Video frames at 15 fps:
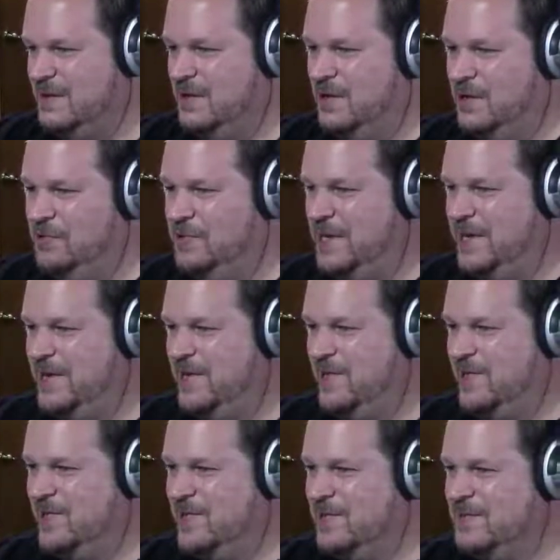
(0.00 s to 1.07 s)
Oh
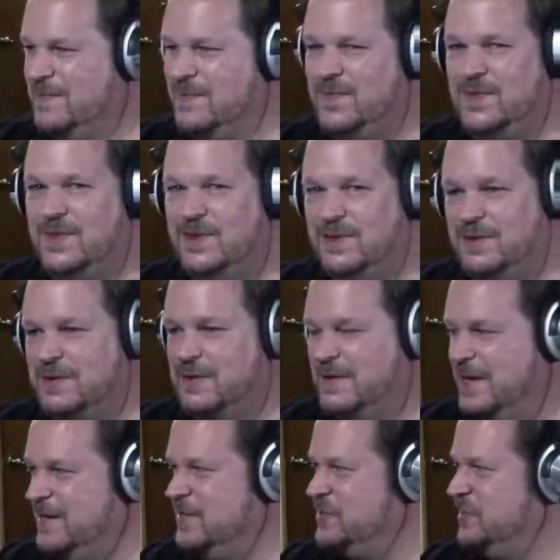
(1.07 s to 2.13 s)
yeah.
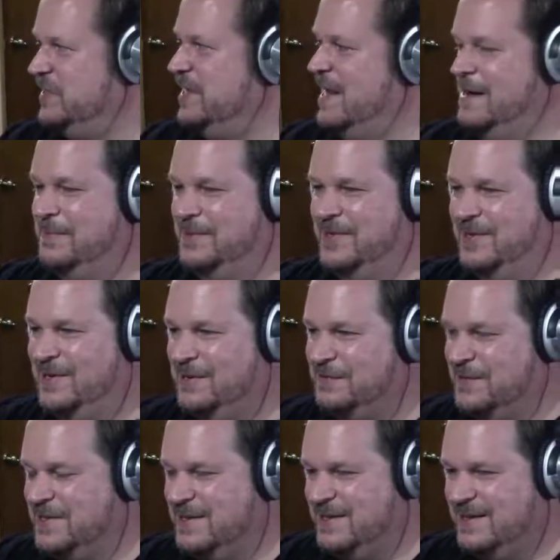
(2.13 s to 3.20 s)
That doesn't happen
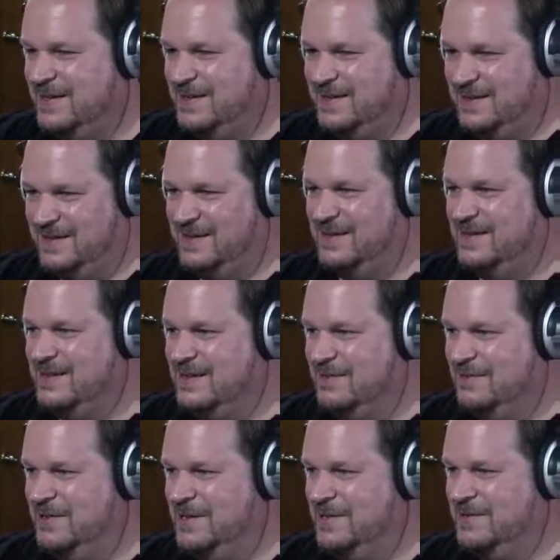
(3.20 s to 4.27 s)
often.
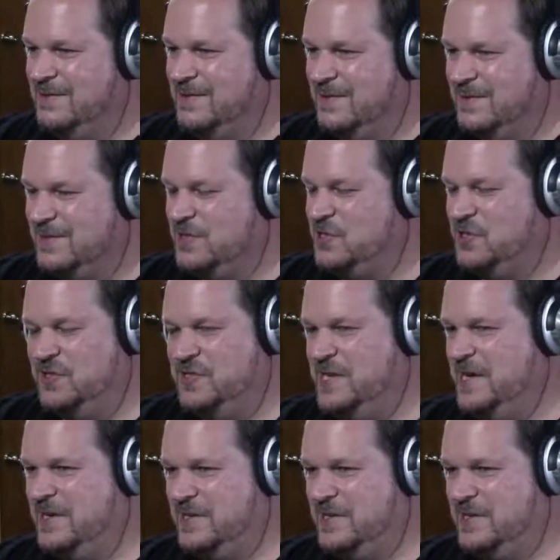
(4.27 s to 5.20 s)
Wow. Because you take